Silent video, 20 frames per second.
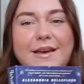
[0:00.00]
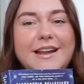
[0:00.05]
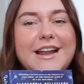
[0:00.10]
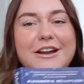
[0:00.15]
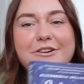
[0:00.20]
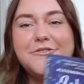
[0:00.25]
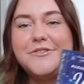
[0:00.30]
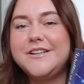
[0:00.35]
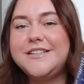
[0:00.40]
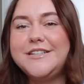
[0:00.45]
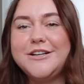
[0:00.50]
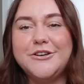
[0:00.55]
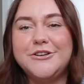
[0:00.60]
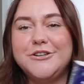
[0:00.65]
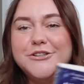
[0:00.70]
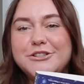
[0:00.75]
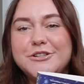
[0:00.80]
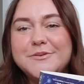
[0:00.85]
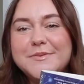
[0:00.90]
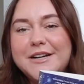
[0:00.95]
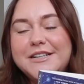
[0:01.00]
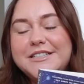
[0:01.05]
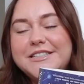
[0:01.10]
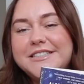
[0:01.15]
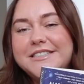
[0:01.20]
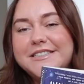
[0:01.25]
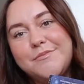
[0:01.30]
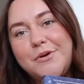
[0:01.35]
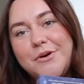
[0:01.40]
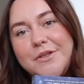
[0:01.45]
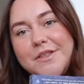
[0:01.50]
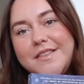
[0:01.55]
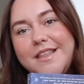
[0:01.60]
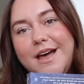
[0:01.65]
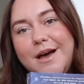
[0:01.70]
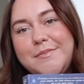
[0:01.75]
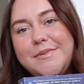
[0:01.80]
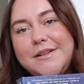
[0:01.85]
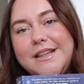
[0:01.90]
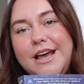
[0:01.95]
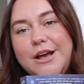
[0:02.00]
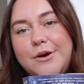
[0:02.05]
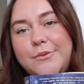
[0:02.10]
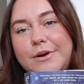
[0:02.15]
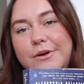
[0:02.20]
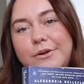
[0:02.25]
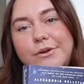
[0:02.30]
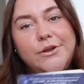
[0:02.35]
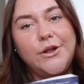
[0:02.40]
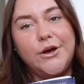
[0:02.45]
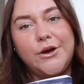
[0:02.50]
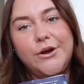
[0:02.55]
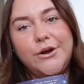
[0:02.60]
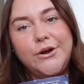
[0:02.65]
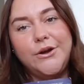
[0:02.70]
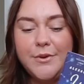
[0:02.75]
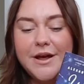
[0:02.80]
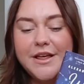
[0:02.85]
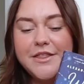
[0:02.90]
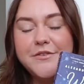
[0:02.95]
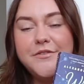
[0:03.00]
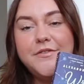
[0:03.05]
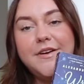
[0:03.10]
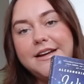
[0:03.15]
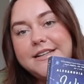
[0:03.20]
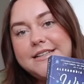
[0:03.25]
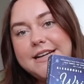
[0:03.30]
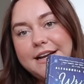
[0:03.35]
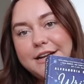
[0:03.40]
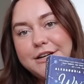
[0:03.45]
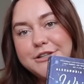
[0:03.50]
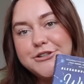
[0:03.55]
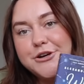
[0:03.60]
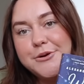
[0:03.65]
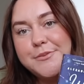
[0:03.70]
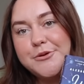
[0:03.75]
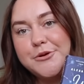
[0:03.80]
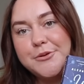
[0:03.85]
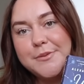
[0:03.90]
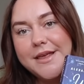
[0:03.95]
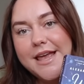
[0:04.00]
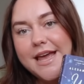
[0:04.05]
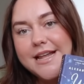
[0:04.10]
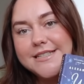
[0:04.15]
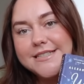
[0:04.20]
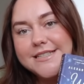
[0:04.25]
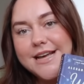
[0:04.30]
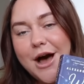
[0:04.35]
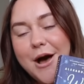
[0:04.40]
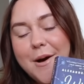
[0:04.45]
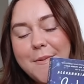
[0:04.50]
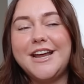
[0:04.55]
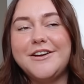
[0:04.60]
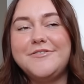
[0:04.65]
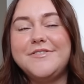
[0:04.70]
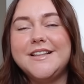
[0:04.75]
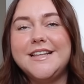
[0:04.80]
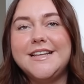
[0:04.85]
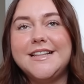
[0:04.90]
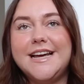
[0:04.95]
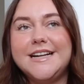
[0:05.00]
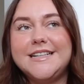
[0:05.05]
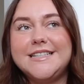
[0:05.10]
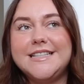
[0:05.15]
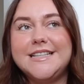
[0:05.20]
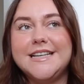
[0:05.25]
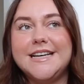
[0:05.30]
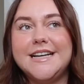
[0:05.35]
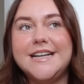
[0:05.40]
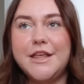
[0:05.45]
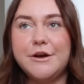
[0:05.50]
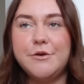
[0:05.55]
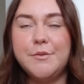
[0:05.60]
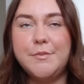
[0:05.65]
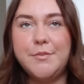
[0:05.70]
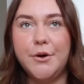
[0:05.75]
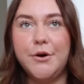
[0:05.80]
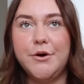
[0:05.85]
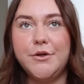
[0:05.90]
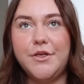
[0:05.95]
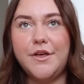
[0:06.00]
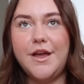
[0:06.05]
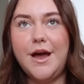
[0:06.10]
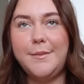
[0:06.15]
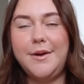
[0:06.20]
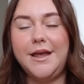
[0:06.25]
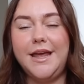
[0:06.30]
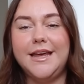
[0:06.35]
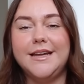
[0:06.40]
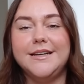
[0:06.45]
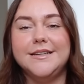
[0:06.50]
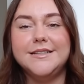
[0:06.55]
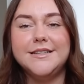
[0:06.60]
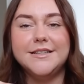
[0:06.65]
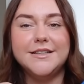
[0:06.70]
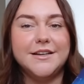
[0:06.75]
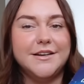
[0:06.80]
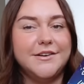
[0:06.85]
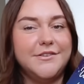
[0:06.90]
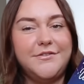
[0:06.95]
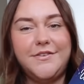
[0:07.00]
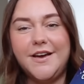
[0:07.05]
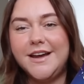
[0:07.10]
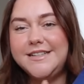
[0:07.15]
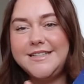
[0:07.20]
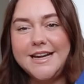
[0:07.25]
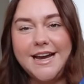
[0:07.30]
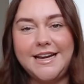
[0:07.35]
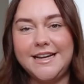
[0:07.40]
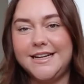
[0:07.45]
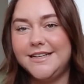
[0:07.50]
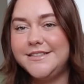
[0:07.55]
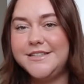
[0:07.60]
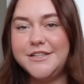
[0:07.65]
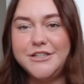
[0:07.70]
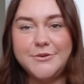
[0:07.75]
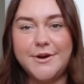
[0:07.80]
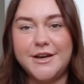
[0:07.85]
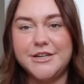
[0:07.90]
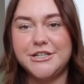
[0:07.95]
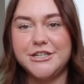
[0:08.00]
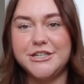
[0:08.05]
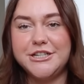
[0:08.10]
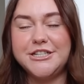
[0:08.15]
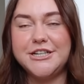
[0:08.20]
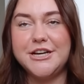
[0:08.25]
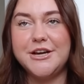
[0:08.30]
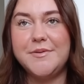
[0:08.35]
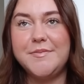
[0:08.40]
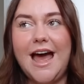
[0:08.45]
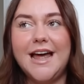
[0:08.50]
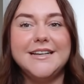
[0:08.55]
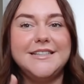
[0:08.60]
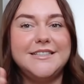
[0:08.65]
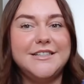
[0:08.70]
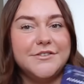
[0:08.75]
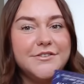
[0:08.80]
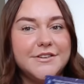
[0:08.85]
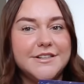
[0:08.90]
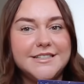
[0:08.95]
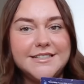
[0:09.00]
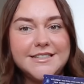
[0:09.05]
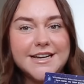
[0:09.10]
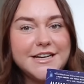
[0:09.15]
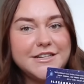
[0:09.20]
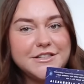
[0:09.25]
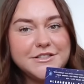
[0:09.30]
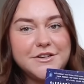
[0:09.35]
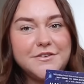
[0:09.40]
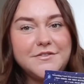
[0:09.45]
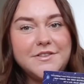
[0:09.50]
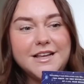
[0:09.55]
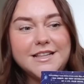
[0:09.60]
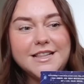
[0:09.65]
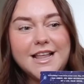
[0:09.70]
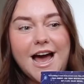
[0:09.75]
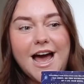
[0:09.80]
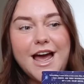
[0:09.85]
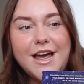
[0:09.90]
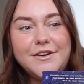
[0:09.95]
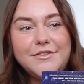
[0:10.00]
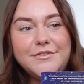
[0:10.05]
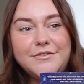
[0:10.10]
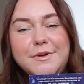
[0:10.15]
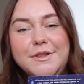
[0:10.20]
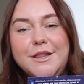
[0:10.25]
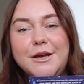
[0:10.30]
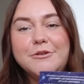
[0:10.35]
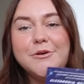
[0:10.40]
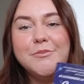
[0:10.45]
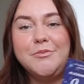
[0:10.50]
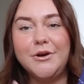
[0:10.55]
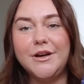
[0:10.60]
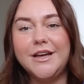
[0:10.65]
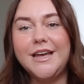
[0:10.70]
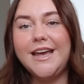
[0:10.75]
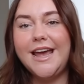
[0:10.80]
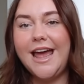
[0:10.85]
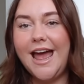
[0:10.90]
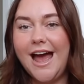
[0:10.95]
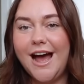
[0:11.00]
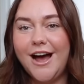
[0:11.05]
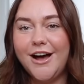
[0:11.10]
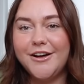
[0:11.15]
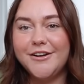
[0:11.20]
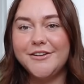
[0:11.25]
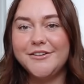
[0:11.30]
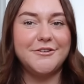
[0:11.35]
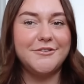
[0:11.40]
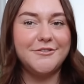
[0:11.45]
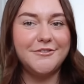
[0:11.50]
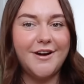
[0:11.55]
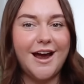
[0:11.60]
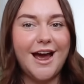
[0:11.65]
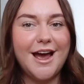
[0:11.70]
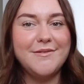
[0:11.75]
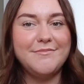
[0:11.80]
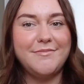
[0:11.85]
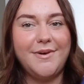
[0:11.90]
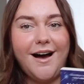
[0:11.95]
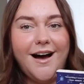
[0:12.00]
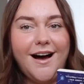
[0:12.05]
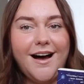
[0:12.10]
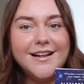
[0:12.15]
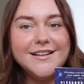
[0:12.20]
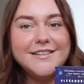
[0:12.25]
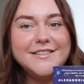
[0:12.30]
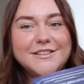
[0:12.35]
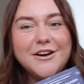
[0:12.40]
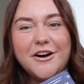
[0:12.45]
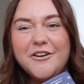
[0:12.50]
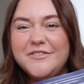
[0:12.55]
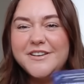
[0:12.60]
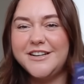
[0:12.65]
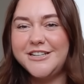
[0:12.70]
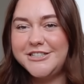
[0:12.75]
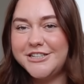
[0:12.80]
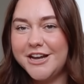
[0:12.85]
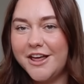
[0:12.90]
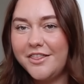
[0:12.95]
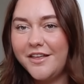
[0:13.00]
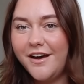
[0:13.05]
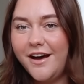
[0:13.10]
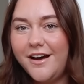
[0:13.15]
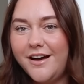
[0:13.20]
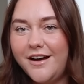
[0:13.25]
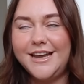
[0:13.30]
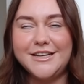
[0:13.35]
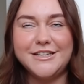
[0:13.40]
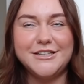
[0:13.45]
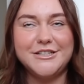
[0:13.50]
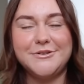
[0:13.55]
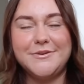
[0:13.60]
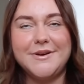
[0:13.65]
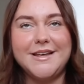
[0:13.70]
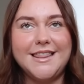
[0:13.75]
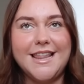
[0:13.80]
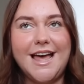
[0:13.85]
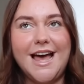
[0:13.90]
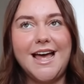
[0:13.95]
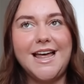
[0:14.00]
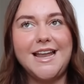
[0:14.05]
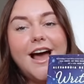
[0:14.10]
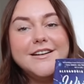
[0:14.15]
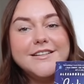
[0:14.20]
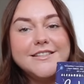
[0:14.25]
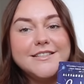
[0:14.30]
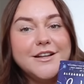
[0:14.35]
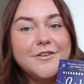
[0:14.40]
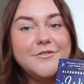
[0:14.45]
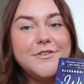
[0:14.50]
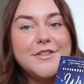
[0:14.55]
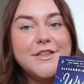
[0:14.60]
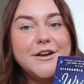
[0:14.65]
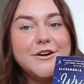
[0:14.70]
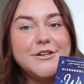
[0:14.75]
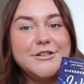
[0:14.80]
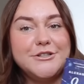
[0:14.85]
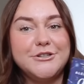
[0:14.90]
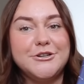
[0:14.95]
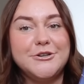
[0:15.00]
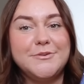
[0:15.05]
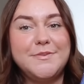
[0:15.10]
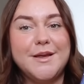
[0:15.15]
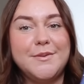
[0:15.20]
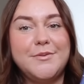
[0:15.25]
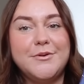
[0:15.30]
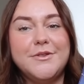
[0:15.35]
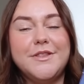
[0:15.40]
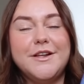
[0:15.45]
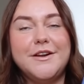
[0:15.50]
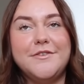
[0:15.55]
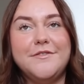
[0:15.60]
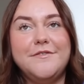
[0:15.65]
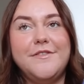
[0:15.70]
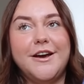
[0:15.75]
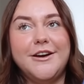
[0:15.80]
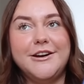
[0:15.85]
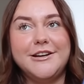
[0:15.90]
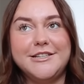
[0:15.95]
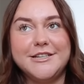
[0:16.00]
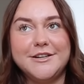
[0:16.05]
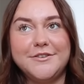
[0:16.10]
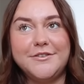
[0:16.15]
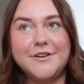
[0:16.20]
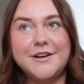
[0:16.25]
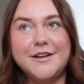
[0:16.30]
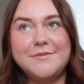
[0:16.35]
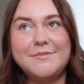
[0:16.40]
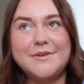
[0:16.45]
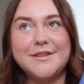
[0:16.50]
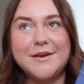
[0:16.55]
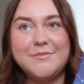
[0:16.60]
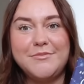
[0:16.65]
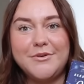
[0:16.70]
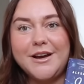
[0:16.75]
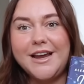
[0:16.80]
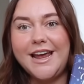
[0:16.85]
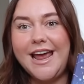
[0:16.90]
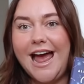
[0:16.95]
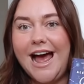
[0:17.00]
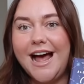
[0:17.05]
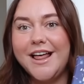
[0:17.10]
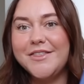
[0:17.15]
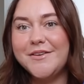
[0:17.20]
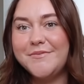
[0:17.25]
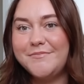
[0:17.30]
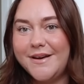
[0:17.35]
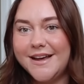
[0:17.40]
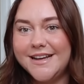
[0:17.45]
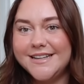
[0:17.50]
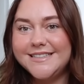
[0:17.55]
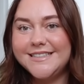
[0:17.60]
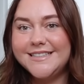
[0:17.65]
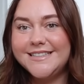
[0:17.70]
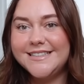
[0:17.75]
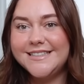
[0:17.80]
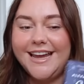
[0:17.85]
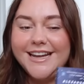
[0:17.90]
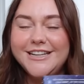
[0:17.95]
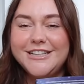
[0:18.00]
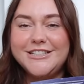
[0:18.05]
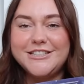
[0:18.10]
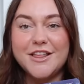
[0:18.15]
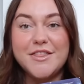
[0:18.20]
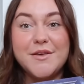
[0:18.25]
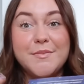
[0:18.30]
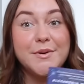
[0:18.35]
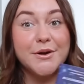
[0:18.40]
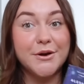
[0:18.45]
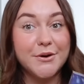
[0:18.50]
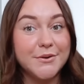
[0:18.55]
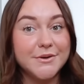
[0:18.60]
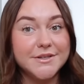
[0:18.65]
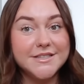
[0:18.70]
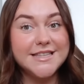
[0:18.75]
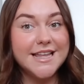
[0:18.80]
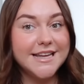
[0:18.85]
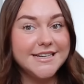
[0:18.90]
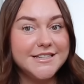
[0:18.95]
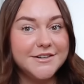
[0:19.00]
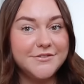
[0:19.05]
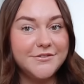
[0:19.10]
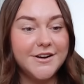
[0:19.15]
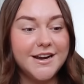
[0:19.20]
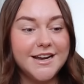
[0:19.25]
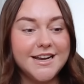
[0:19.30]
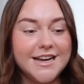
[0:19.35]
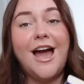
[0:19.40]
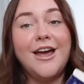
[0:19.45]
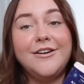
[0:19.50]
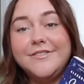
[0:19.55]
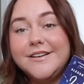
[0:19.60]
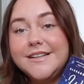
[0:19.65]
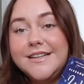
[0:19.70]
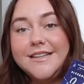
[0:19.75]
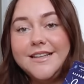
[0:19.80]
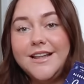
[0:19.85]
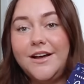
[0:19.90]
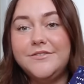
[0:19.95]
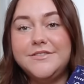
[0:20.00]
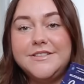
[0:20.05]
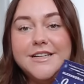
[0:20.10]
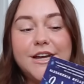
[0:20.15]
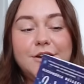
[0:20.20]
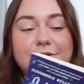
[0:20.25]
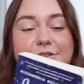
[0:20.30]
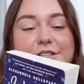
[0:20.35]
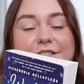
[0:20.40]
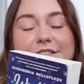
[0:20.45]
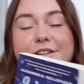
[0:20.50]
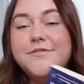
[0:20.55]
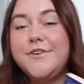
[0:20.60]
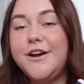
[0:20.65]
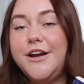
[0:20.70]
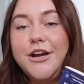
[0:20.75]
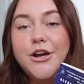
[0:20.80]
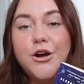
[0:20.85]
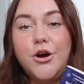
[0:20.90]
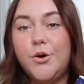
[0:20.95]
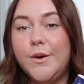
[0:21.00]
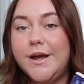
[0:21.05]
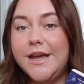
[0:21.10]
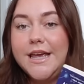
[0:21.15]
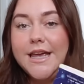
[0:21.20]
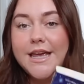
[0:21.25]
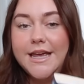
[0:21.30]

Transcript: mean, I don't want to tell you too much more than that, but like, we all know where the fake dating trope normally ends up. And I really liked that they were both coming into the fake dating situationship at different stages of their life, but they were bringing out the right parts of each other in doing that. I just love when there are two people that are very different, but they bring out the best in each other because they're different. I really loved it. It was just a very quick,